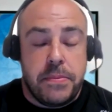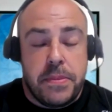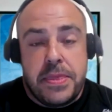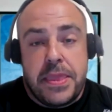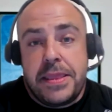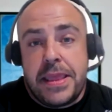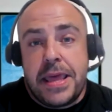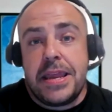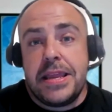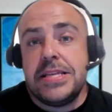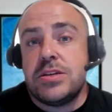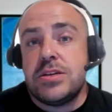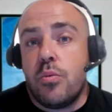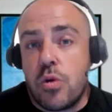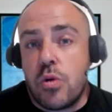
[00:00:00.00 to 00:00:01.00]
that, that, it is
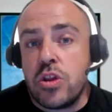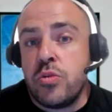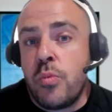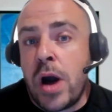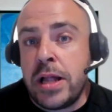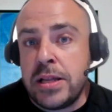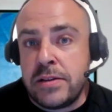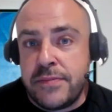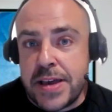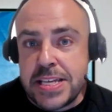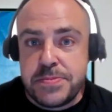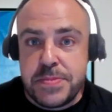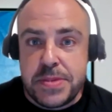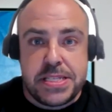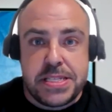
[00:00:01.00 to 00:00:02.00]
a worthwhile
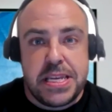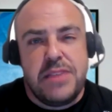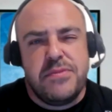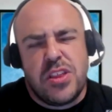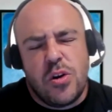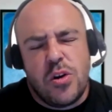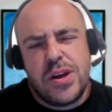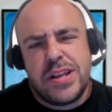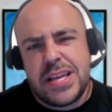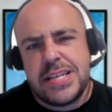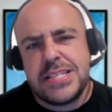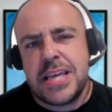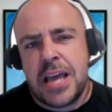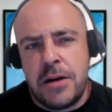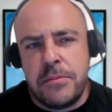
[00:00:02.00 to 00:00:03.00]
investment, even though it does
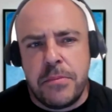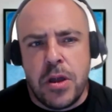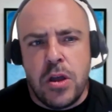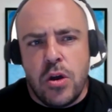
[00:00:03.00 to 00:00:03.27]
come